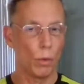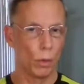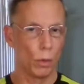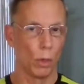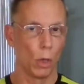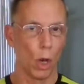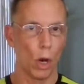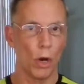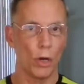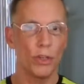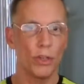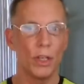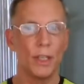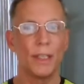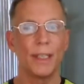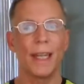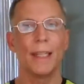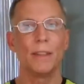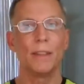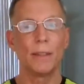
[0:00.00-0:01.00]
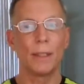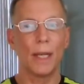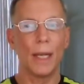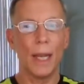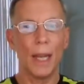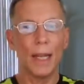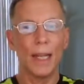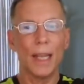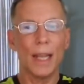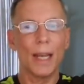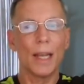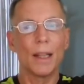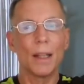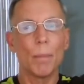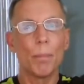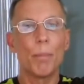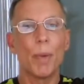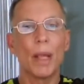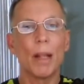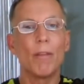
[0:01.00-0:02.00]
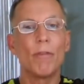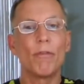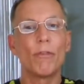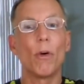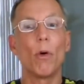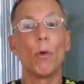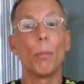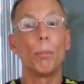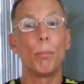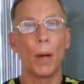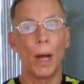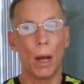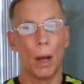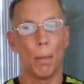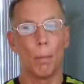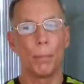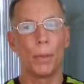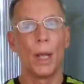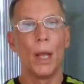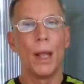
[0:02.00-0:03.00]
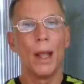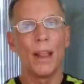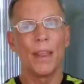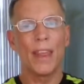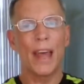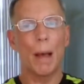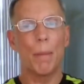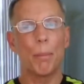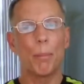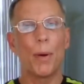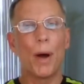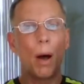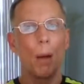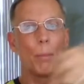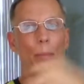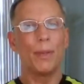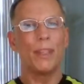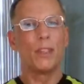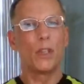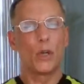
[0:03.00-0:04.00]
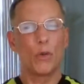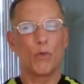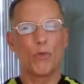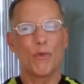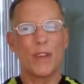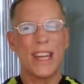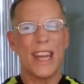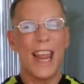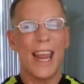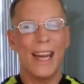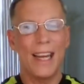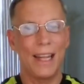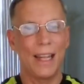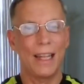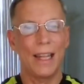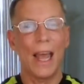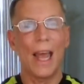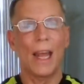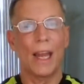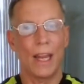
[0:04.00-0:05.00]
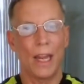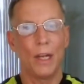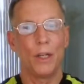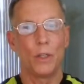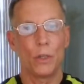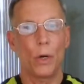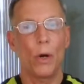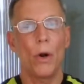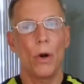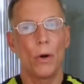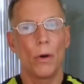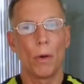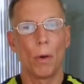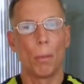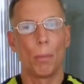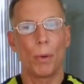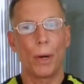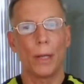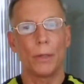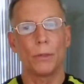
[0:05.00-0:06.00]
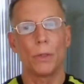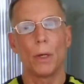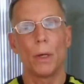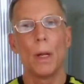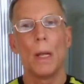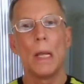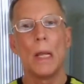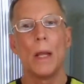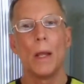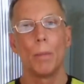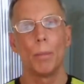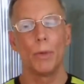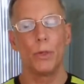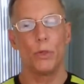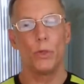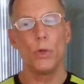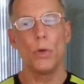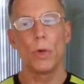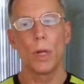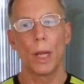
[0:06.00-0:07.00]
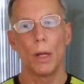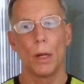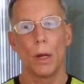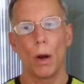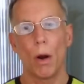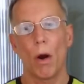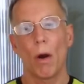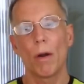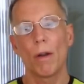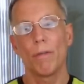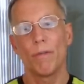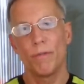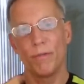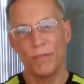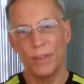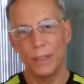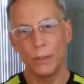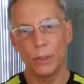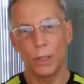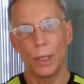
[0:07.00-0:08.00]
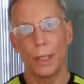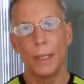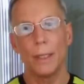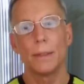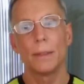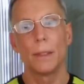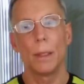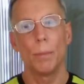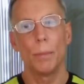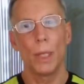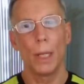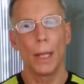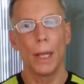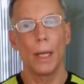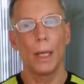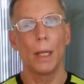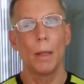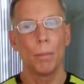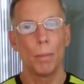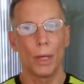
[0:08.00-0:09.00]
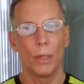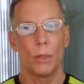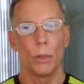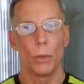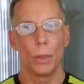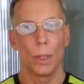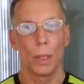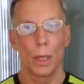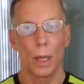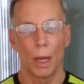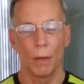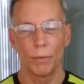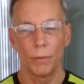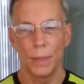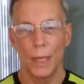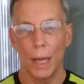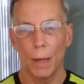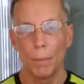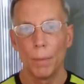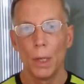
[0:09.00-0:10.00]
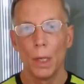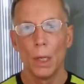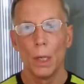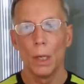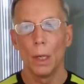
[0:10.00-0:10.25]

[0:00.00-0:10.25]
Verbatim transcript: with large intensity and getting the big full pump. That pump is creating that internal pressure, but you can artificially simulate it by doing the cuffs. Now,